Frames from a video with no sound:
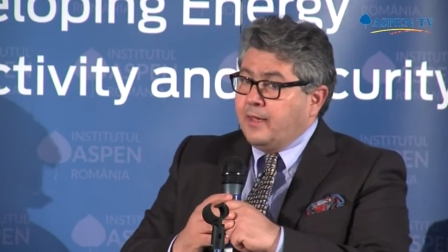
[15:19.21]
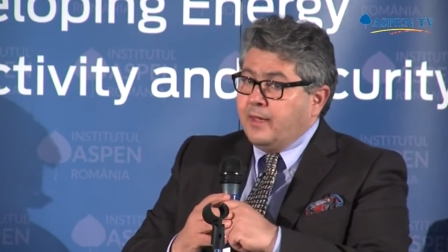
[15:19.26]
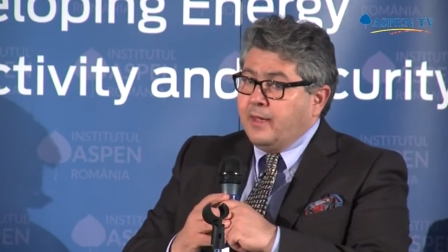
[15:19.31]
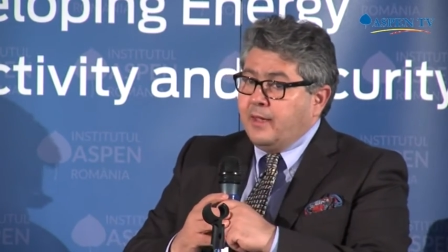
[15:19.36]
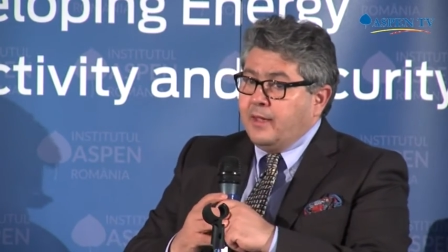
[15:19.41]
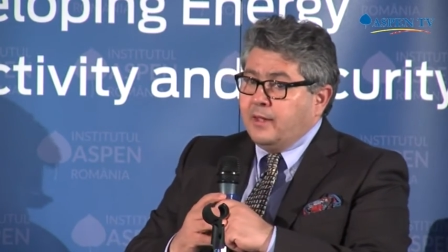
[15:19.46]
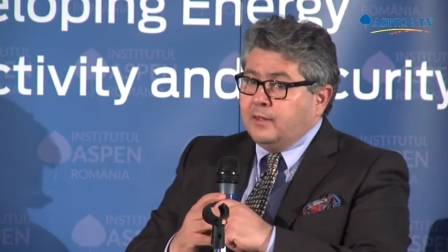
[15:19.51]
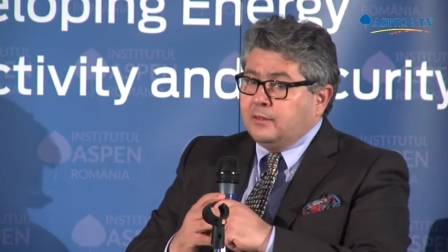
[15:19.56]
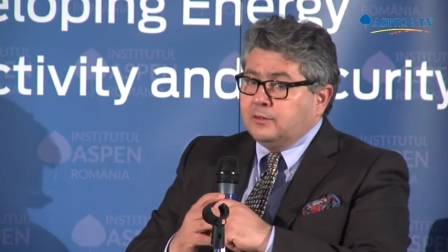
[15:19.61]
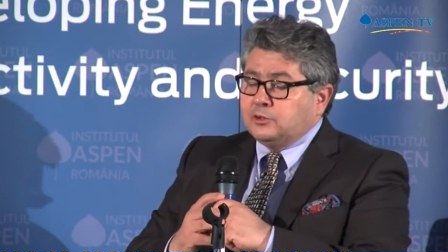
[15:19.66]

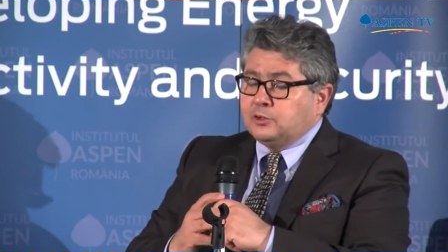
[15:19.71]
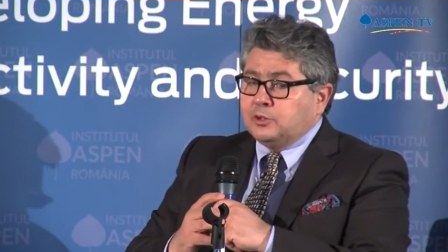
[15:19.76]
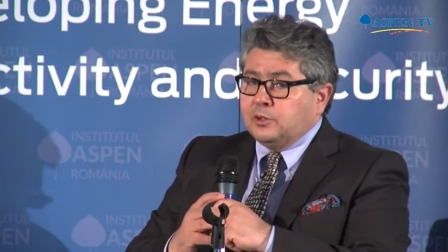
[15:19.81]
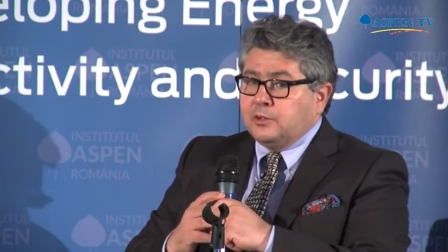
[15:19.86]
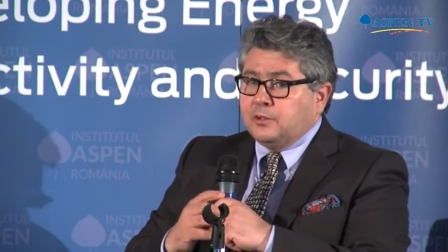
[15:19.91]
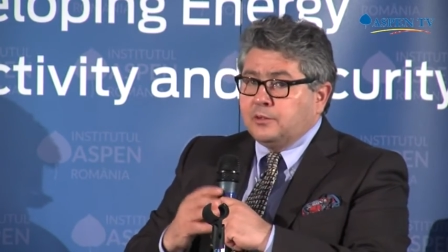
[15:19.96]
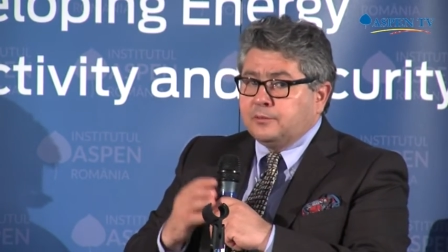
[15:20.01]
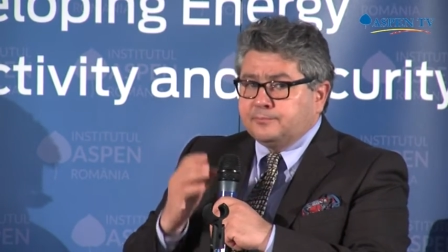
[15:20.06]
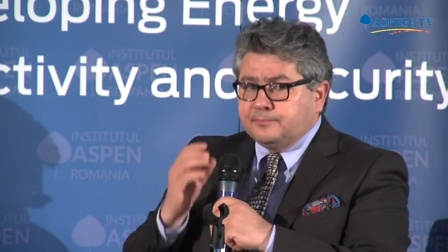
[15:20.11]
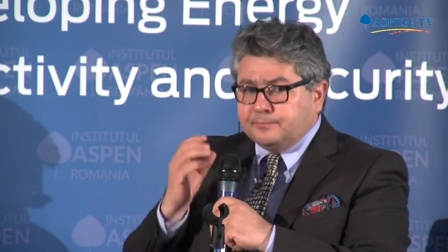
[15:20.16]
And
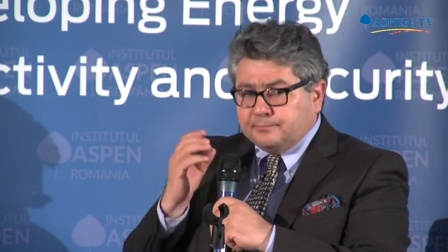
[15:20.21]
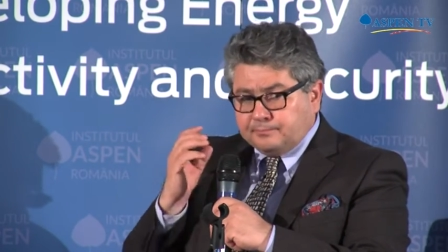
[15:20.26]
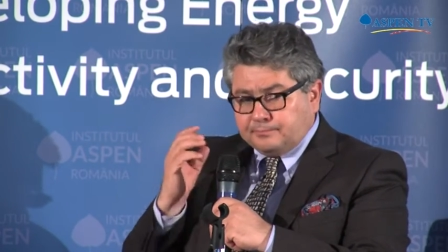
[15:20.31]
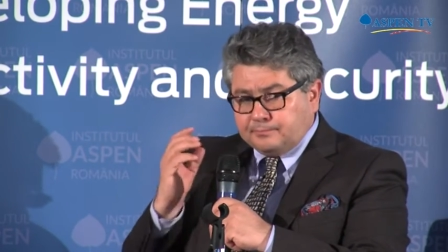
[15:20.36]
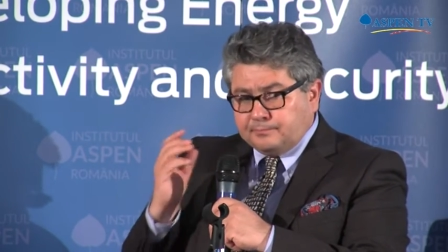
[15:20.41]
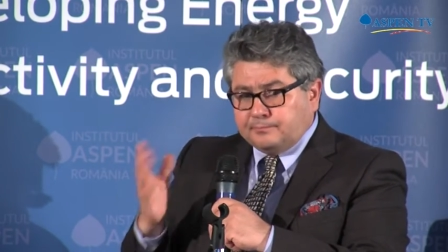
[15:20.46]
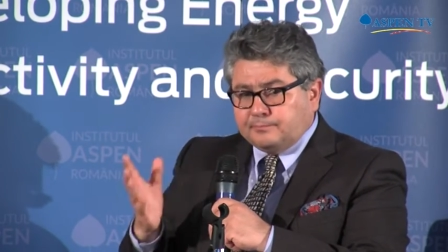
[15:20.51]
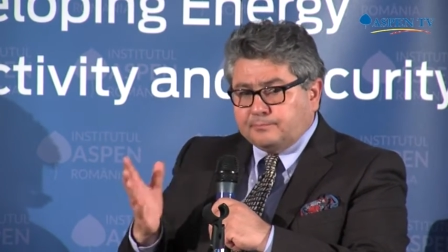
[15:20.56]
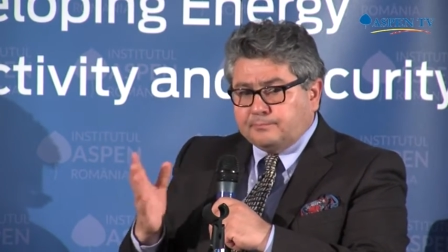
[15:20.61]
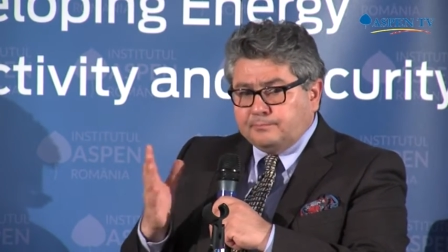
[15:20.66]
so
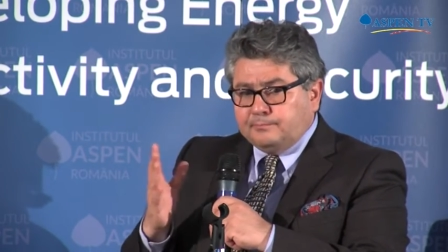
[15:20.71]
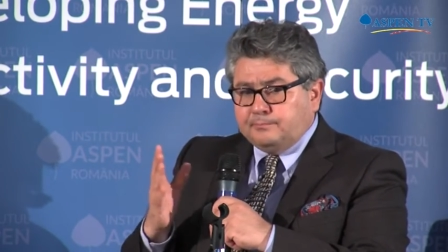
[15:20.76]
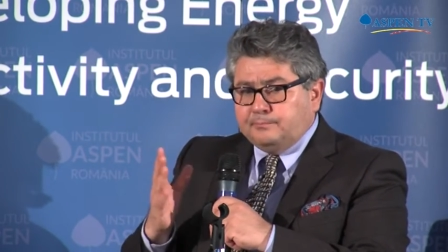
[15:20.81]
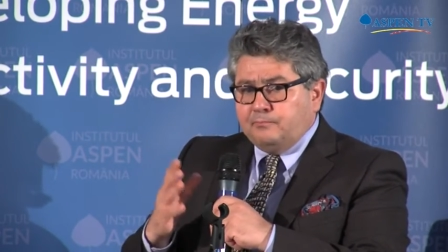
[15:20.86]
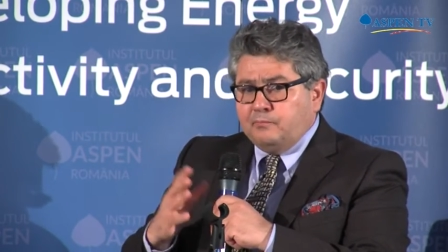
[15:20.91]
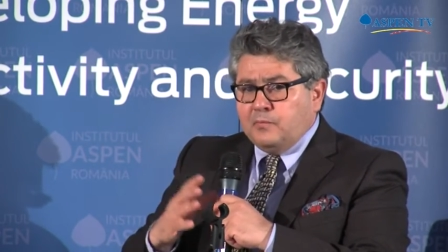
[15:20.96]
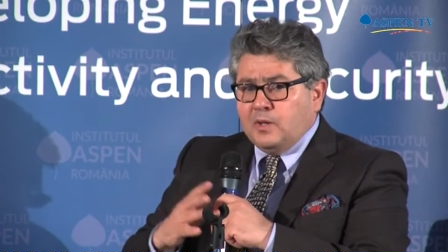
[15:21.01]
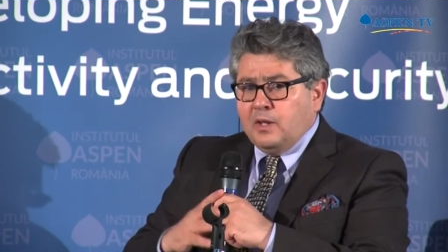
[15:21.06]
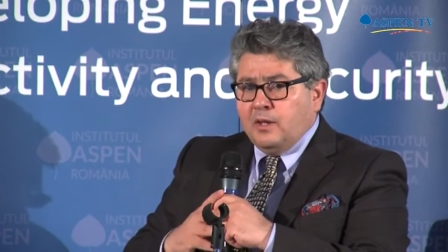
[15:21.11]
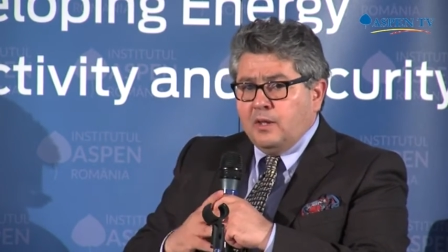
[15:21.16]

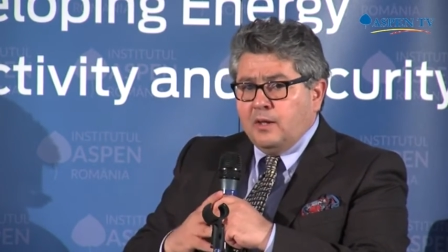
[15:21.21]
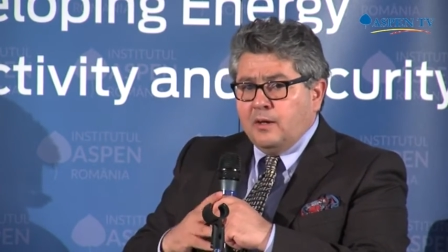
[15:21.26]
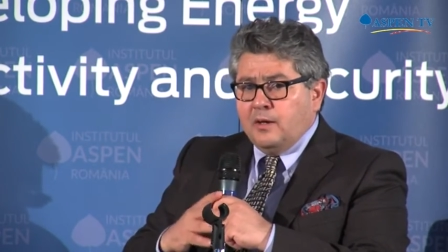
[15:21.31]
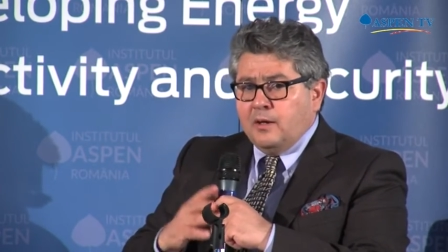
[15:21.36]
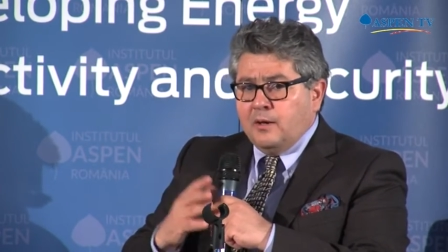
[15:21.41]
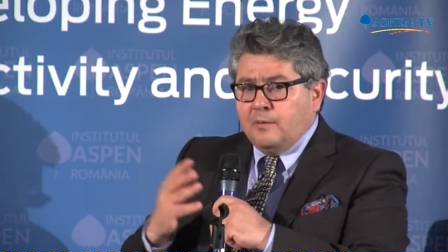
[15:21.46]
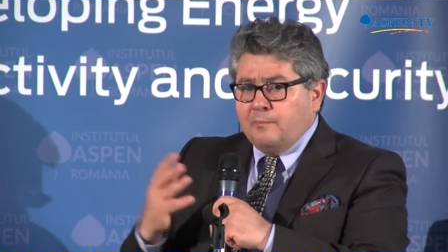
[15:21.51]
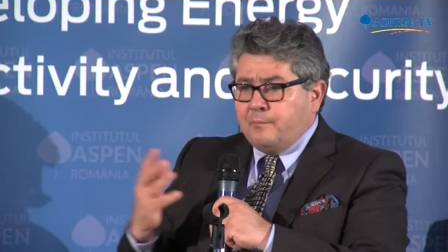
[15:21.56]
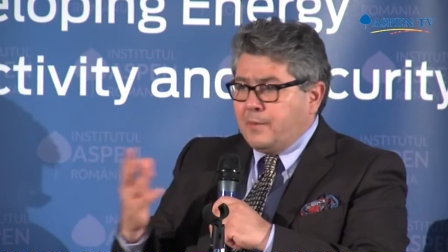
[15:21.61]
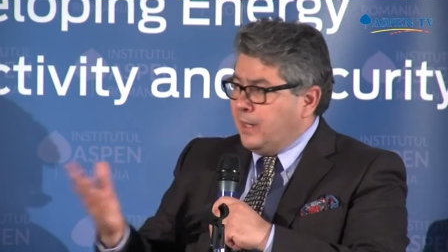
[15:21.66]

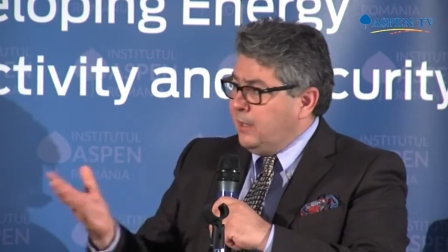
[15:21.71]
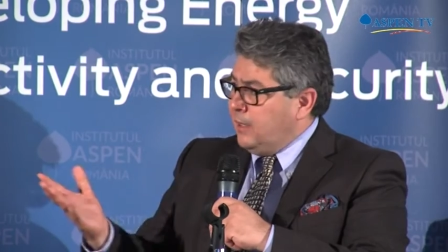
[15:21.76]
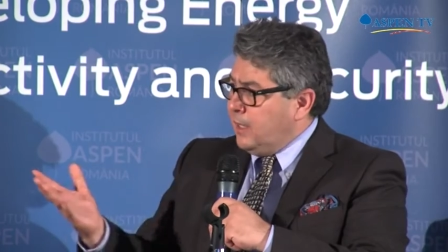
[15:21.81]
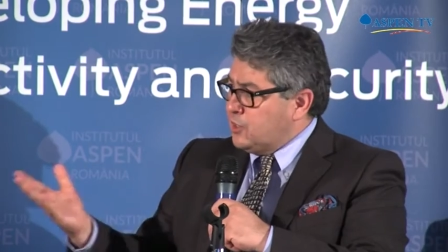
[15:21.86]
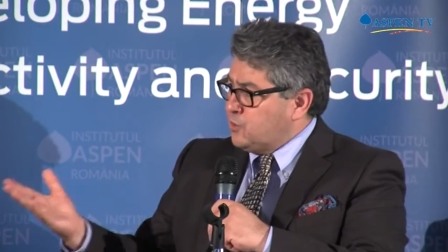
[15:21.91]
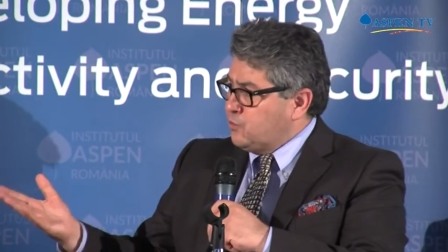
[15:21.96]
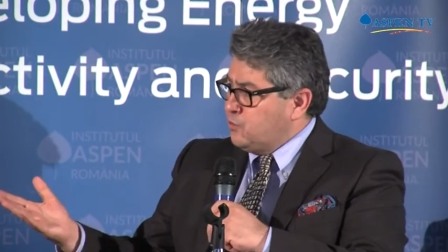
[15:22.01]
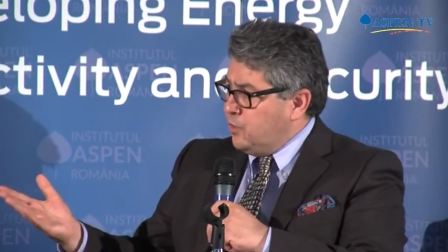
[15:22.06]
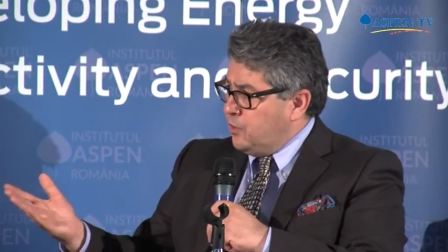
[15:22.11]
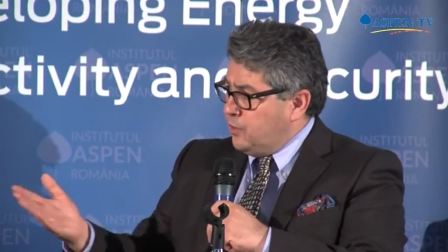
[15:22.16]
my
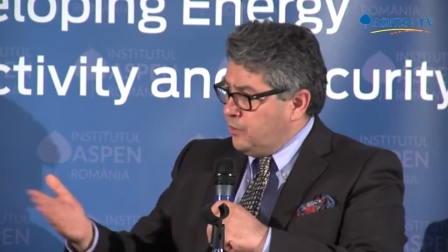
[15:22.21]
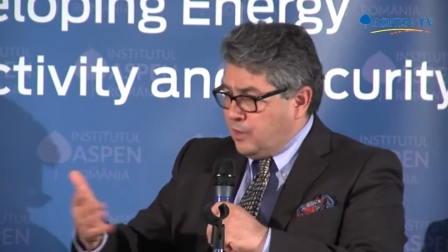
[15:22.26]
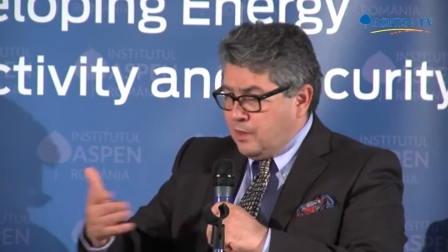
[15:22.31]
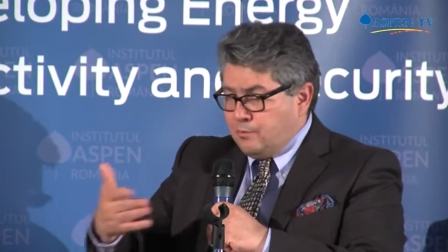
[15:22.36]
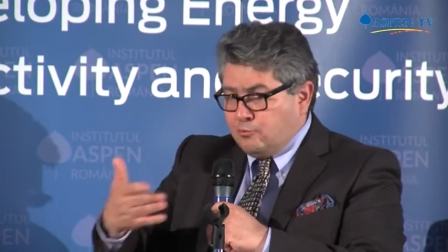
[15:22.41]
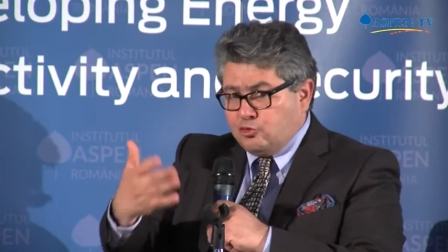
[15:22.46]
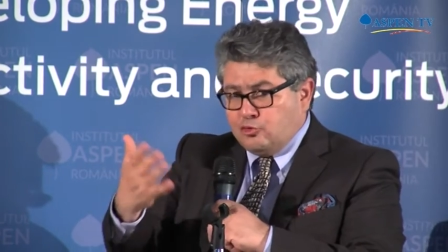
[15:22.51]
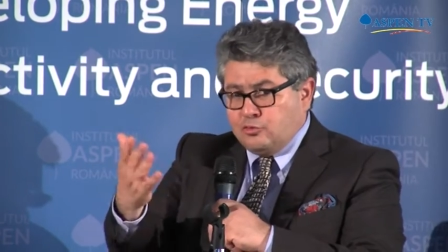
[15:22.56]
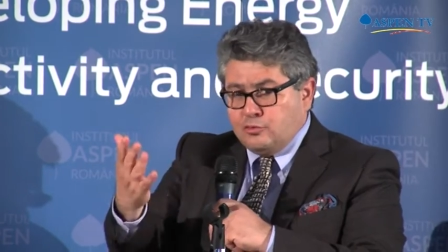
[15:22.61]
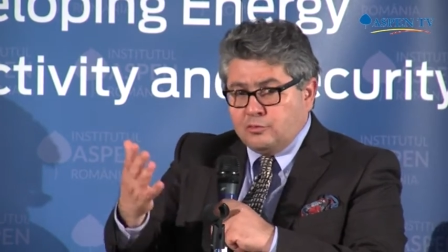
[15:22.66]
last word,
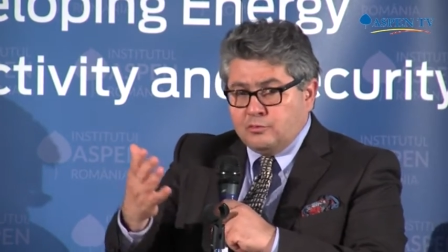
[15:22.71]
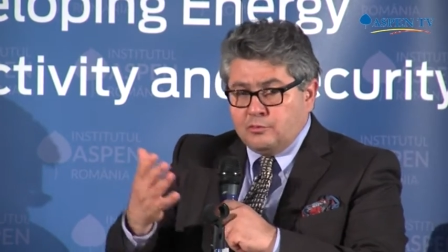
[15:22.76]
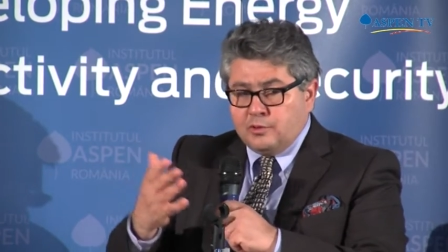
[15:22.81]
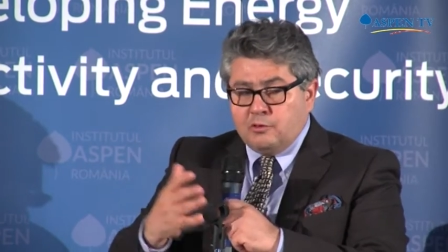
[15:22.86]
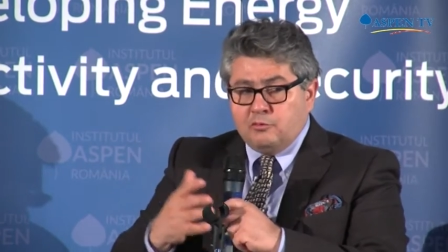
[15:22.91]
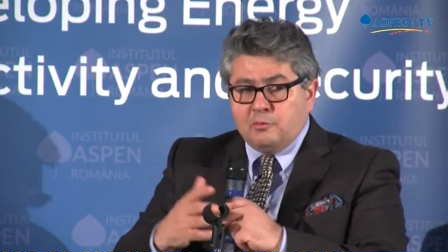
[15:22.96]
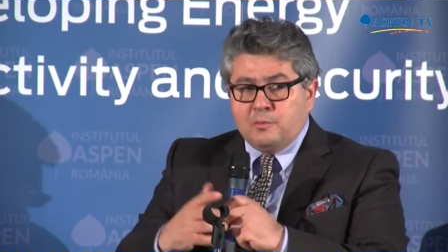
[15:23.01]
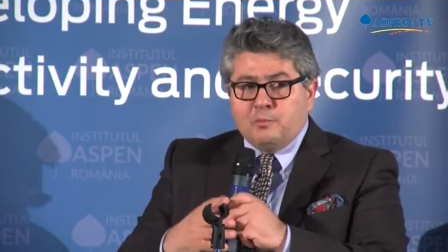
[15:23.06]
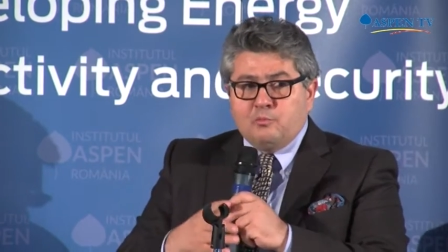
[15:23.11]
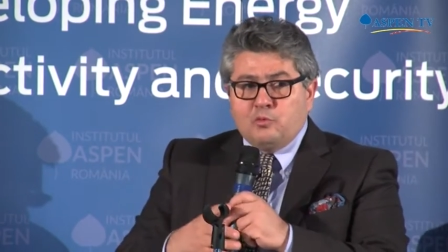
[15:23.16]
I'm sure there
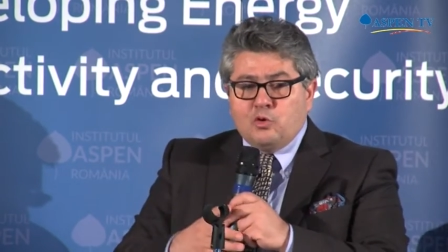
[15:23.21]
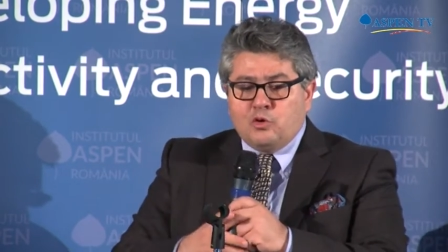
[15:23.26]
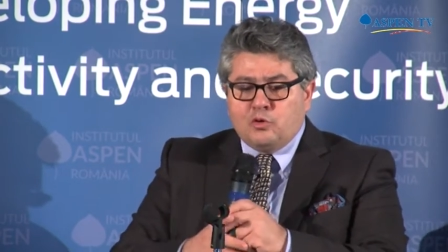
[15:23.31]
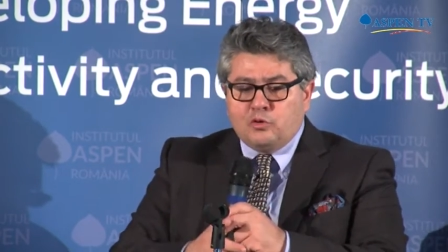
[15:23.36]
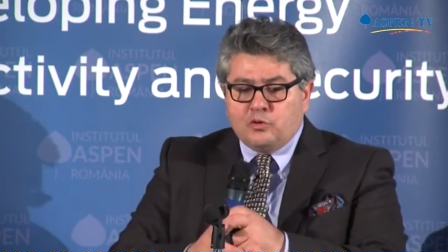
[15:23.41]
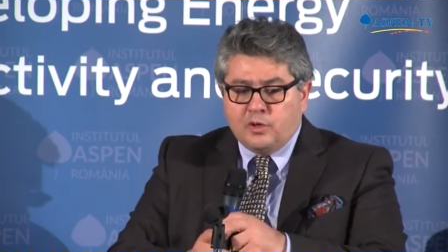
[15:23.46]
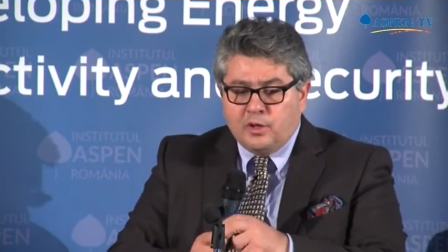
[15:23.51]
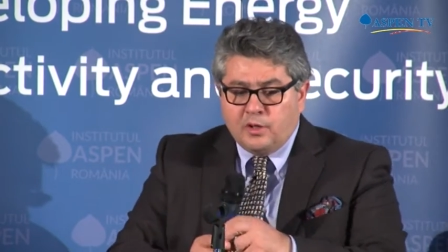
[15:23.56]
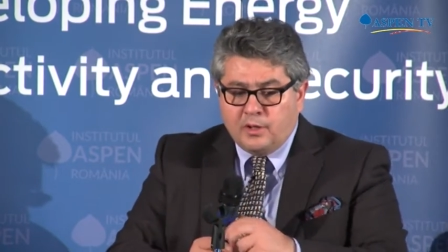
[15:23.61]
will be more